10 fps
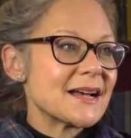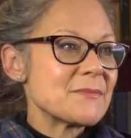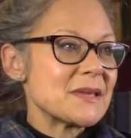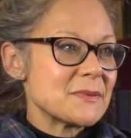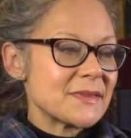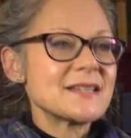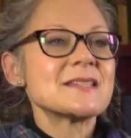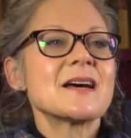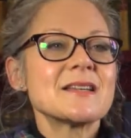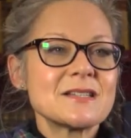people then
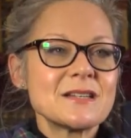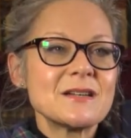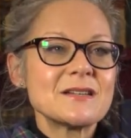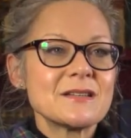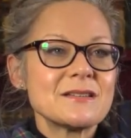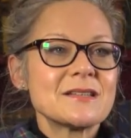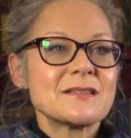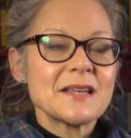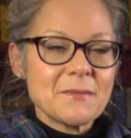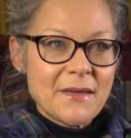started to
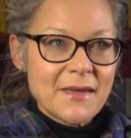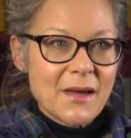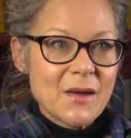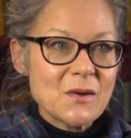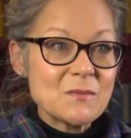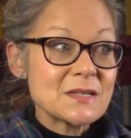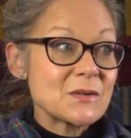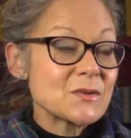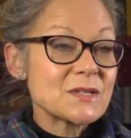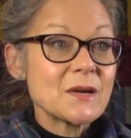think about their homes
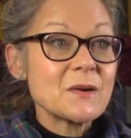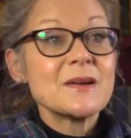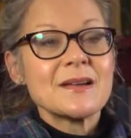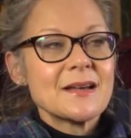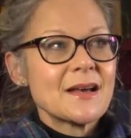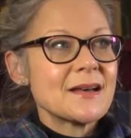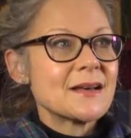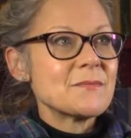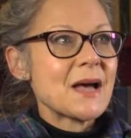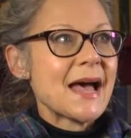and also
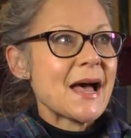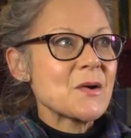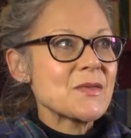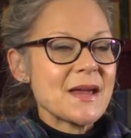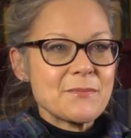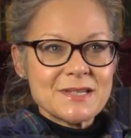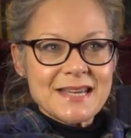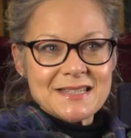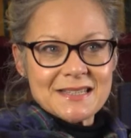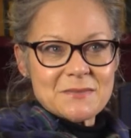how they're
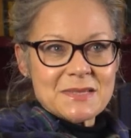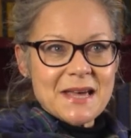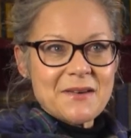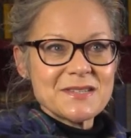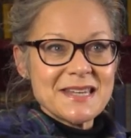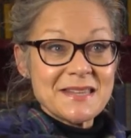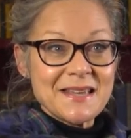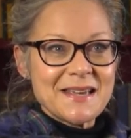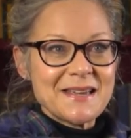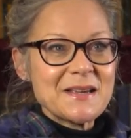presenting themselves in
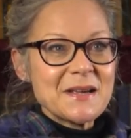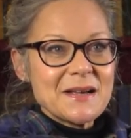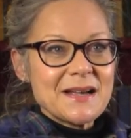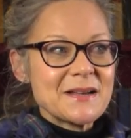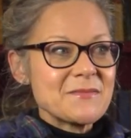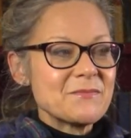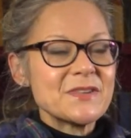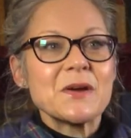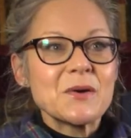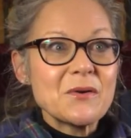their
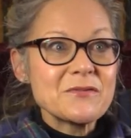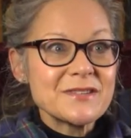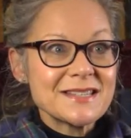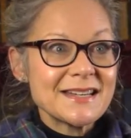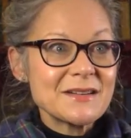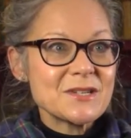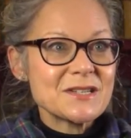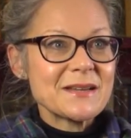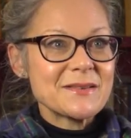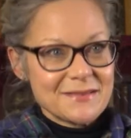video conferencing,
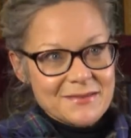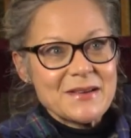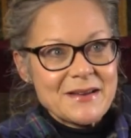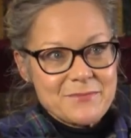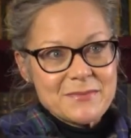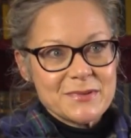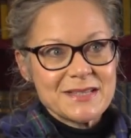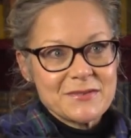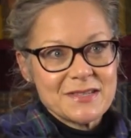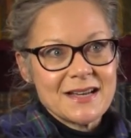which people were
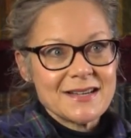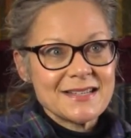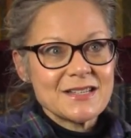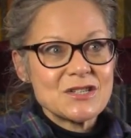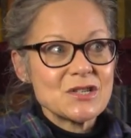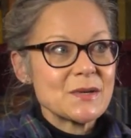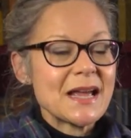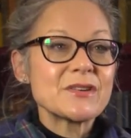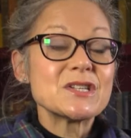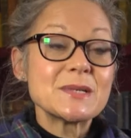sort of starting to do and
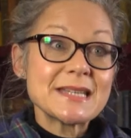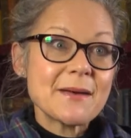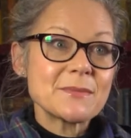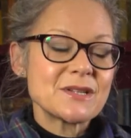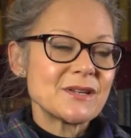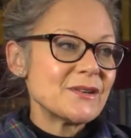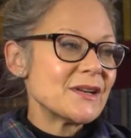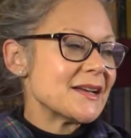having to adapt to.